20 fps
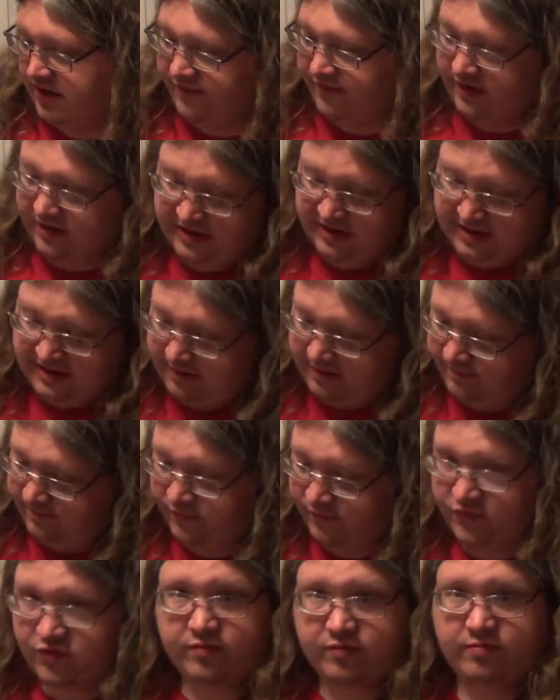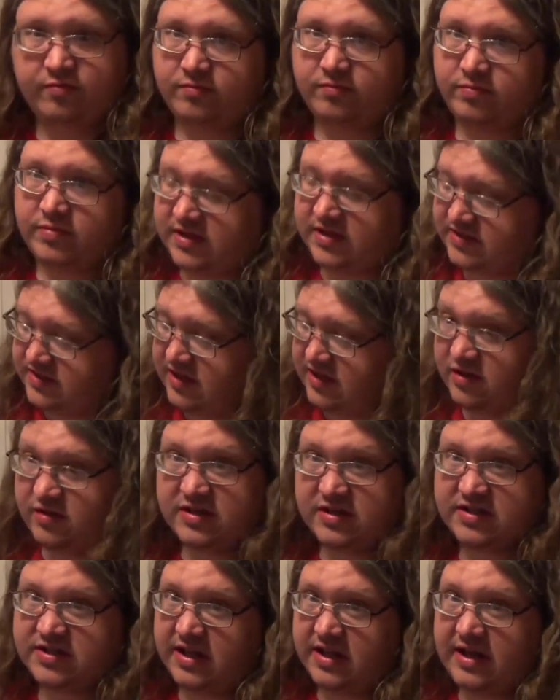Definitely consider
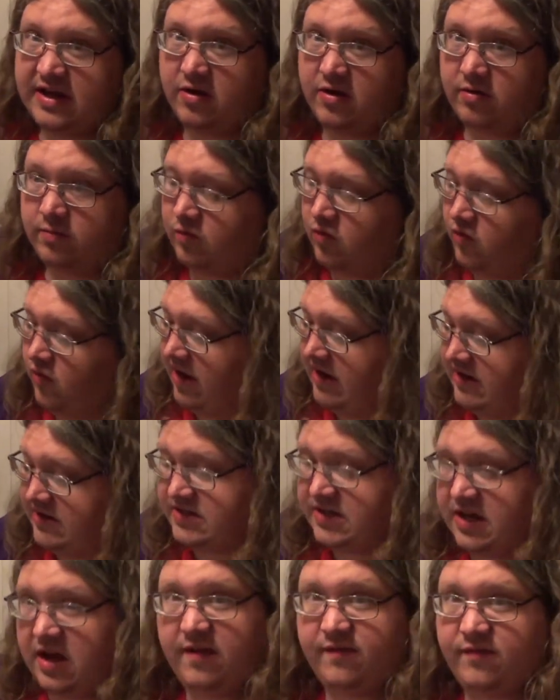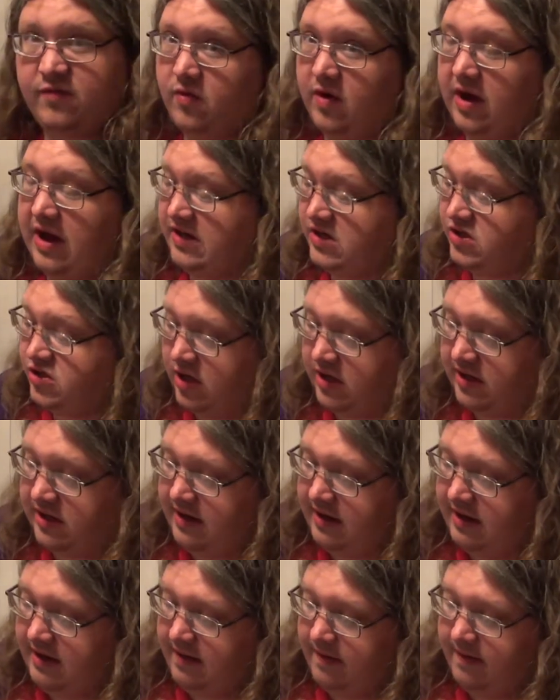the slinger. Great stuff. Great
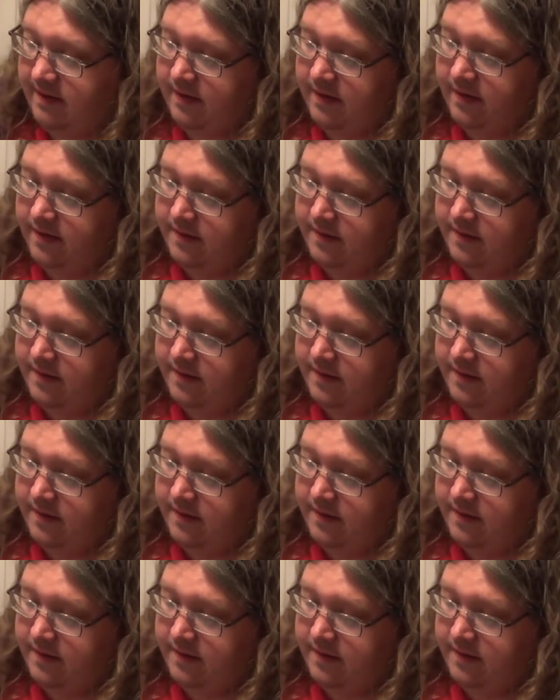chili.